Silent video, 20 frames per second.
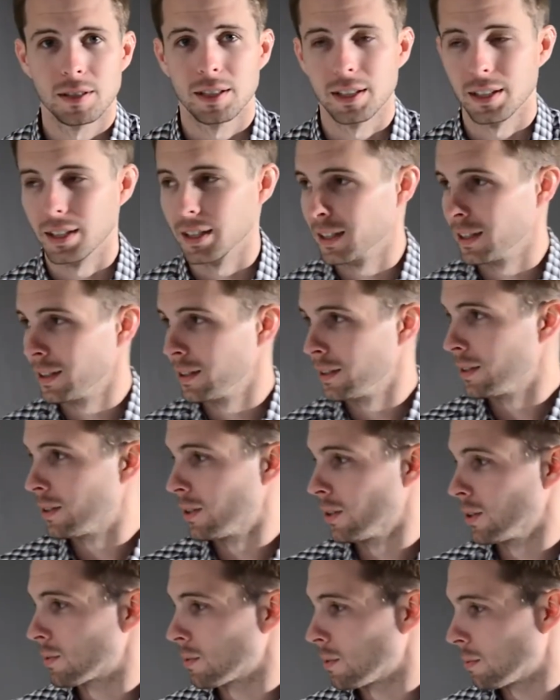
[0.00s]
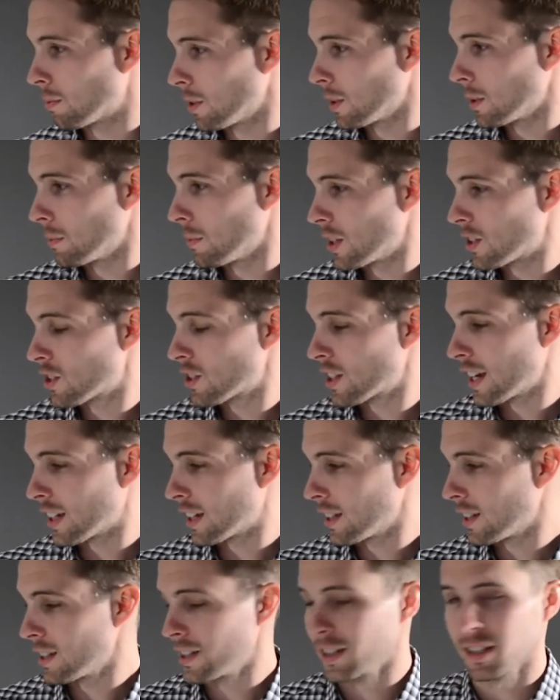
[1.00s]
and those will pretty much
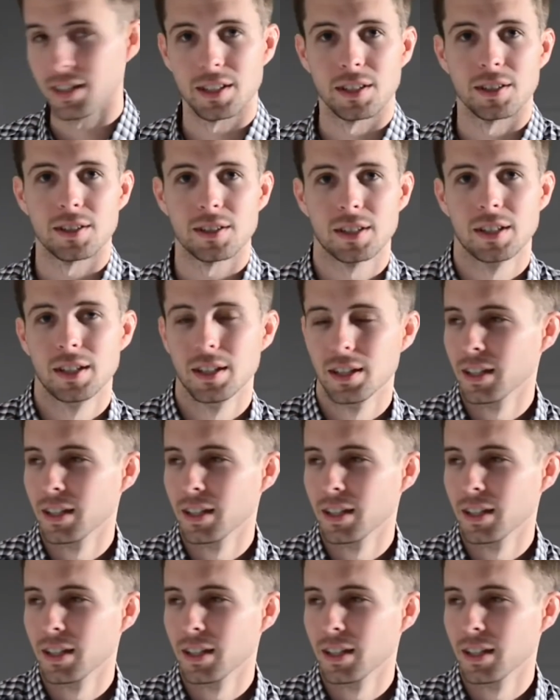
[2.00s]
take in the details.